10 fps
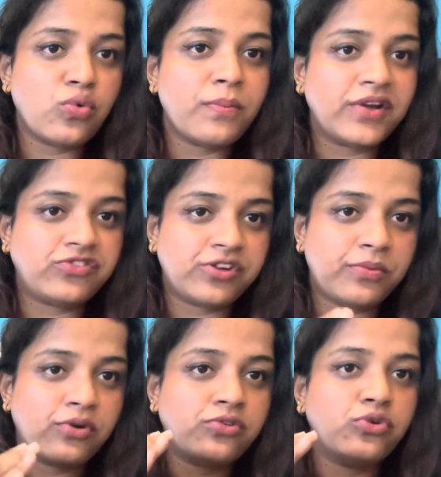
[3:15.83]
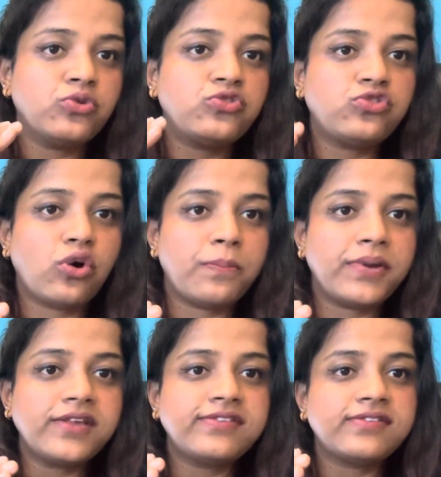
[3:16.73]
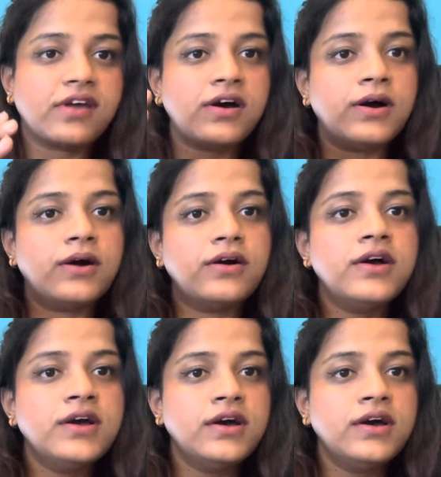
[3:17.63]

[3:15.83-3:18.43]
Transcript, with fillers: much about those topics uh,